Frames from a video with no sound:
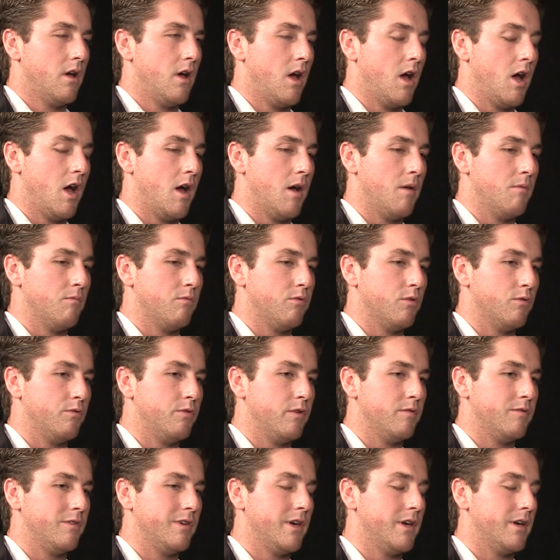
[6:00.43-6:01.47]
for
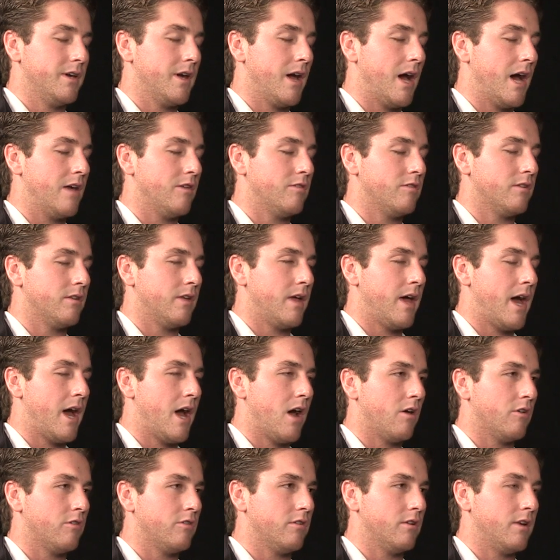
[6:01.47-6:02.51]
58 guys in the
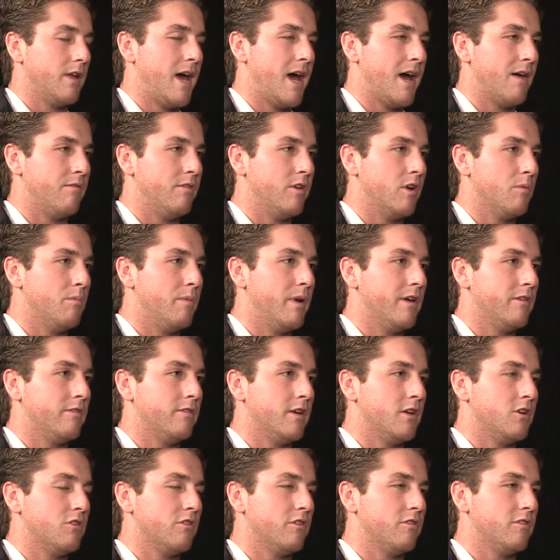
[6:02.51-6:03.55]
house, and to have their best
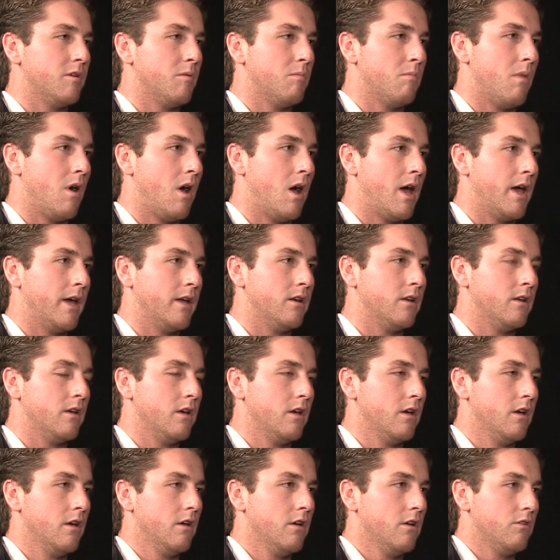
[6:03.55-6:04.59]
interest in mind
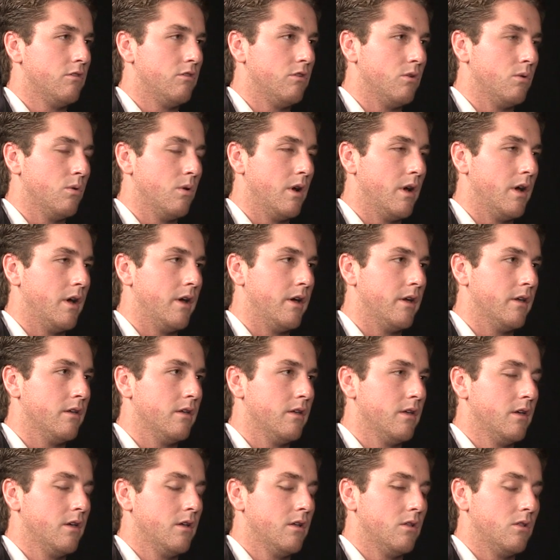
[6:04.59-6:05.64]
to
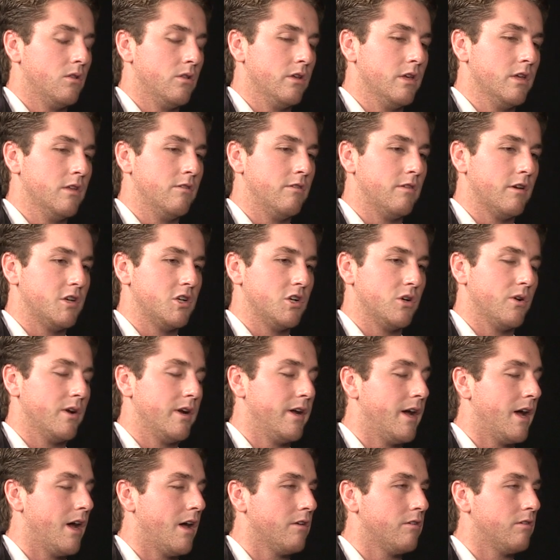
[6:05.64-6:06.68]
lead such a
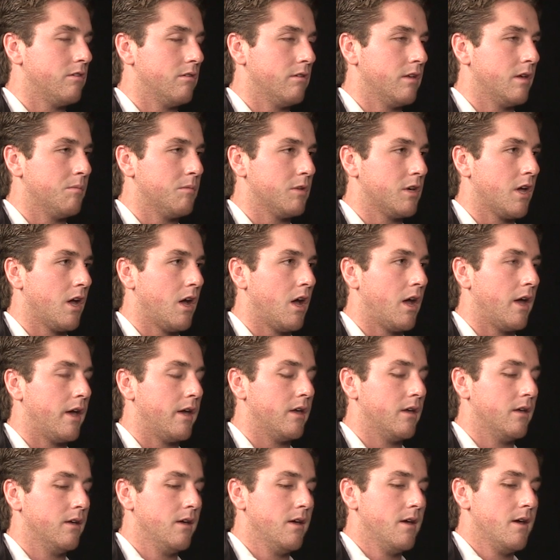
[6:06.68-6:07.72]
great house as Land McKay.
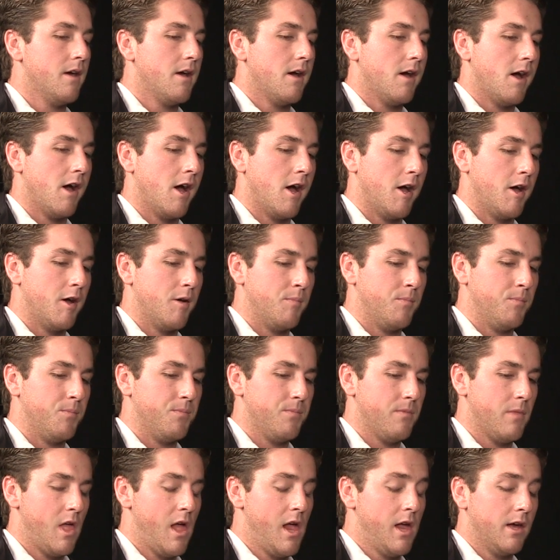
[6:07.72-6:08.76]
And
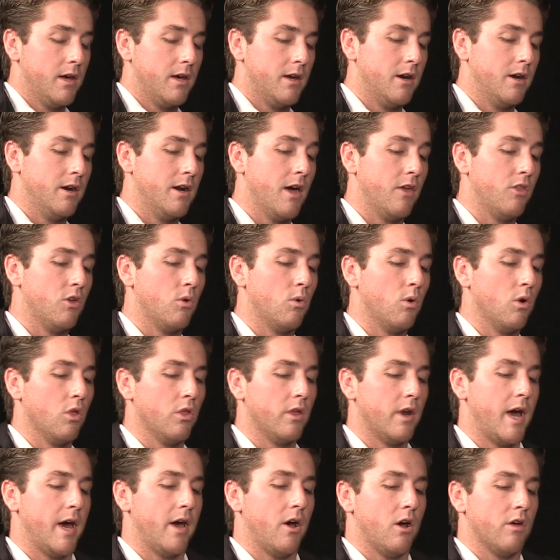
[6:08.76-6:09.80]
another role
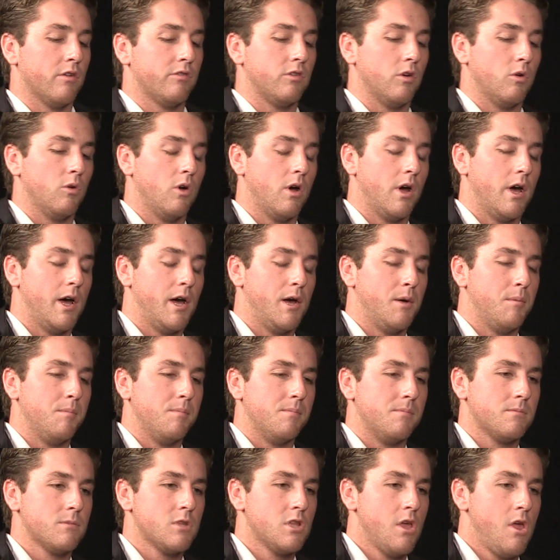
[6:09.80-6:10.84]
that I also
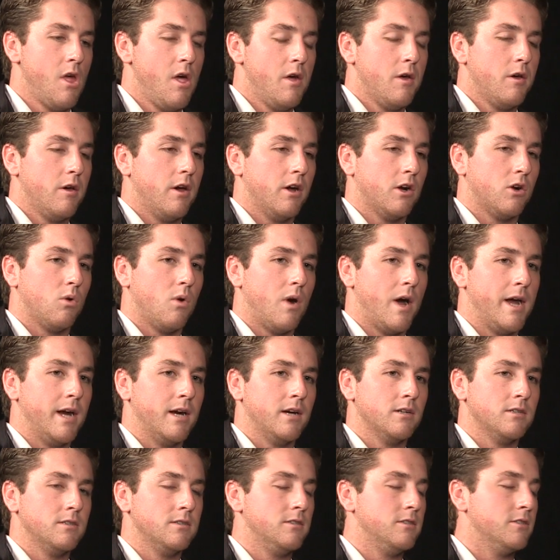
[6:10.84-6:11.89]

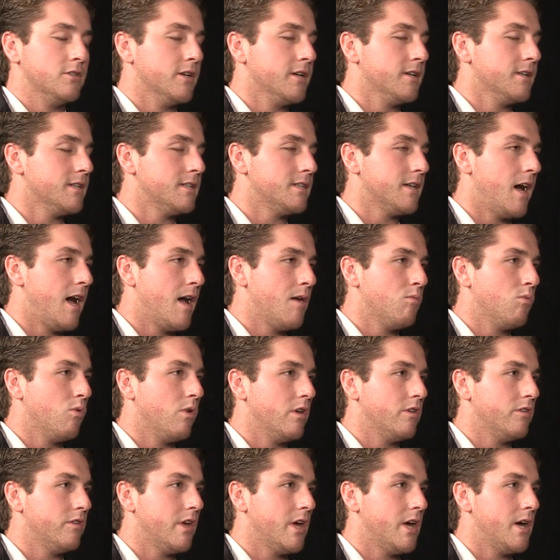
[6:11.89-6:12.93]
acquired during the time
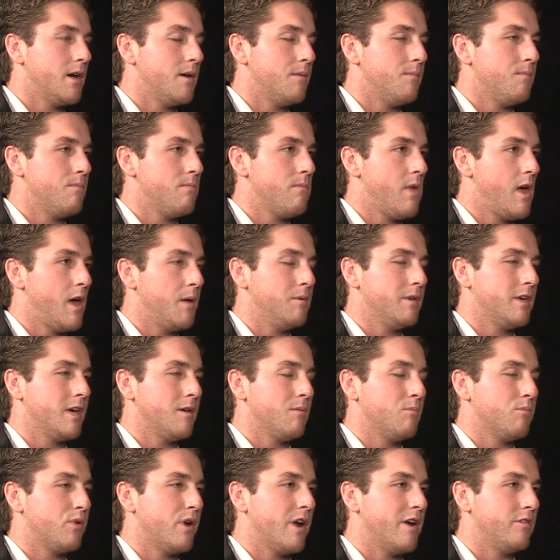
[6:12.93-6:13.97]
was I
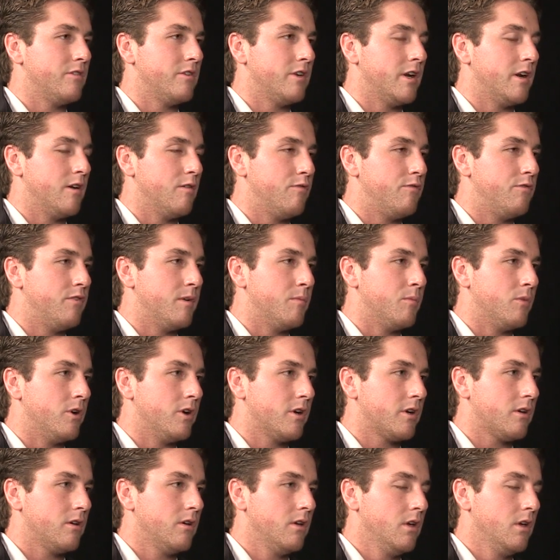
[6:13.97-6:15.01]
became president of FIMRC,